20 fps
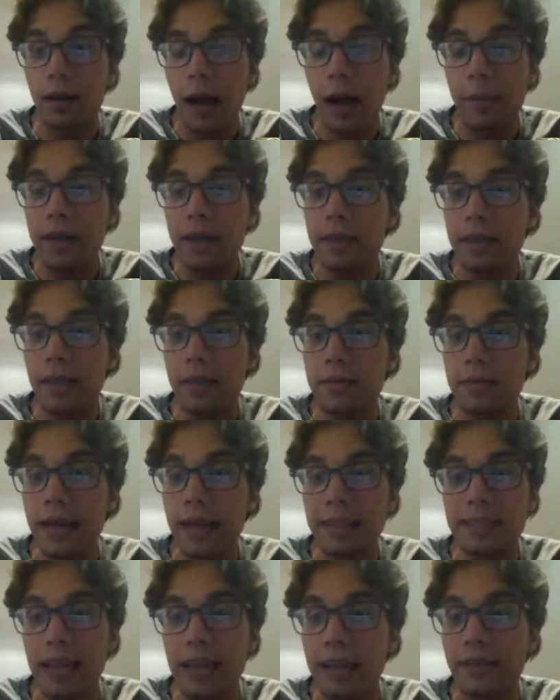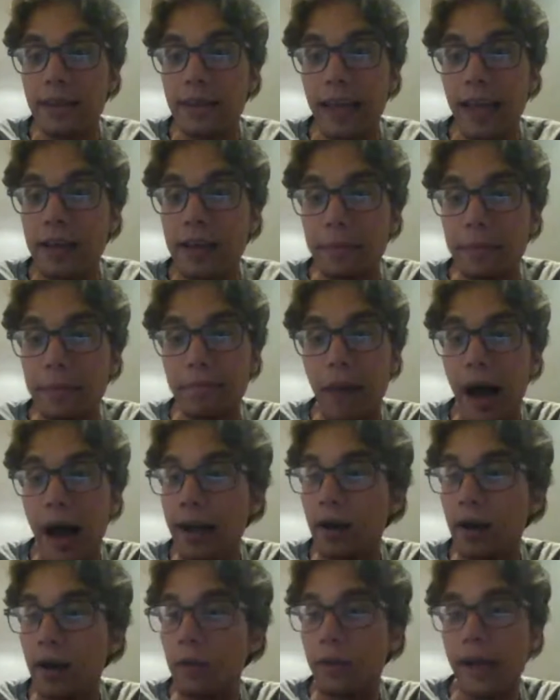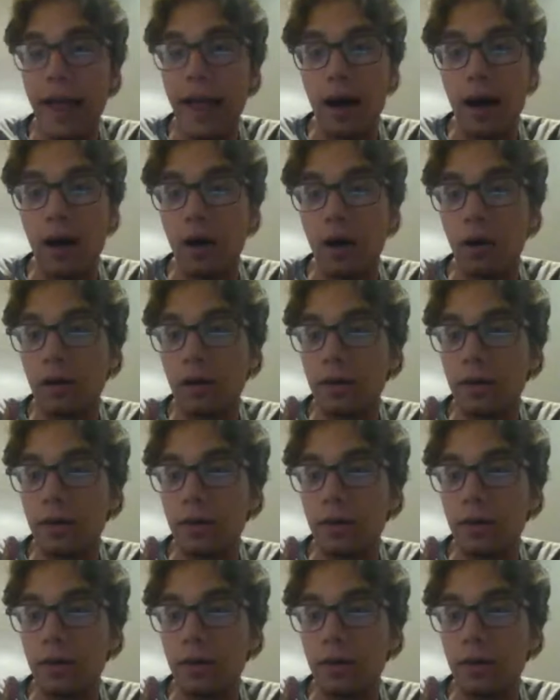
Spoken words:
I mean, that's not even getting to Bayern, Real,